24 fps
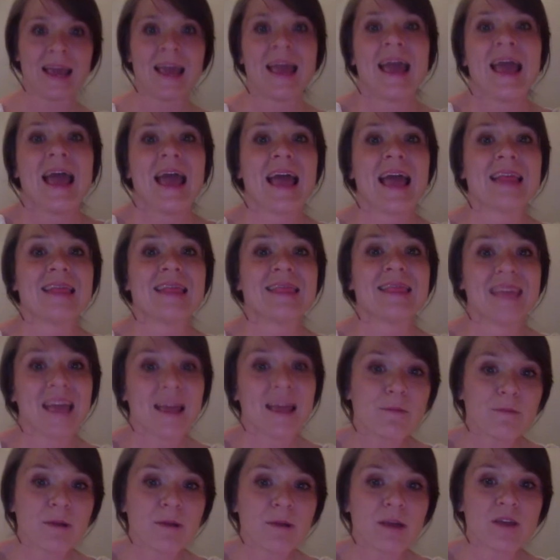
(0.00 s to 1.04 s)
and then
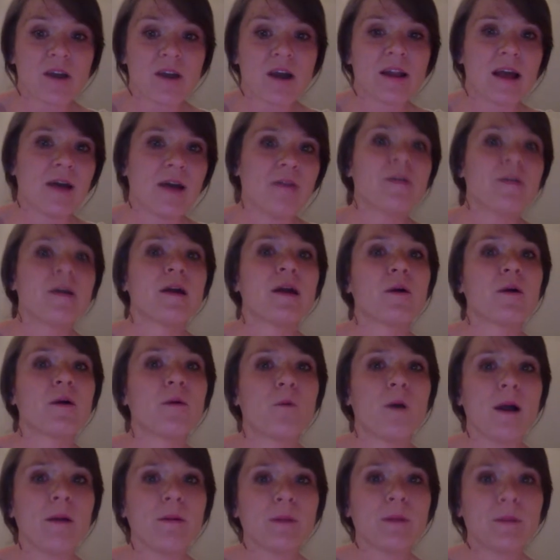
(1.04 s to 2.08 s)
we thought of
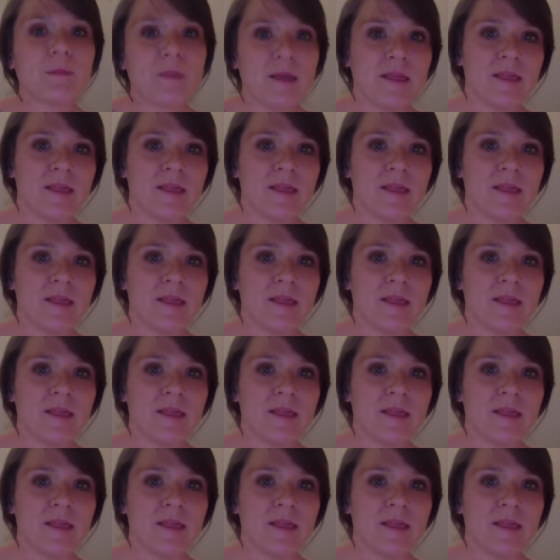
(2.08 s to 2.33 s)
what would be the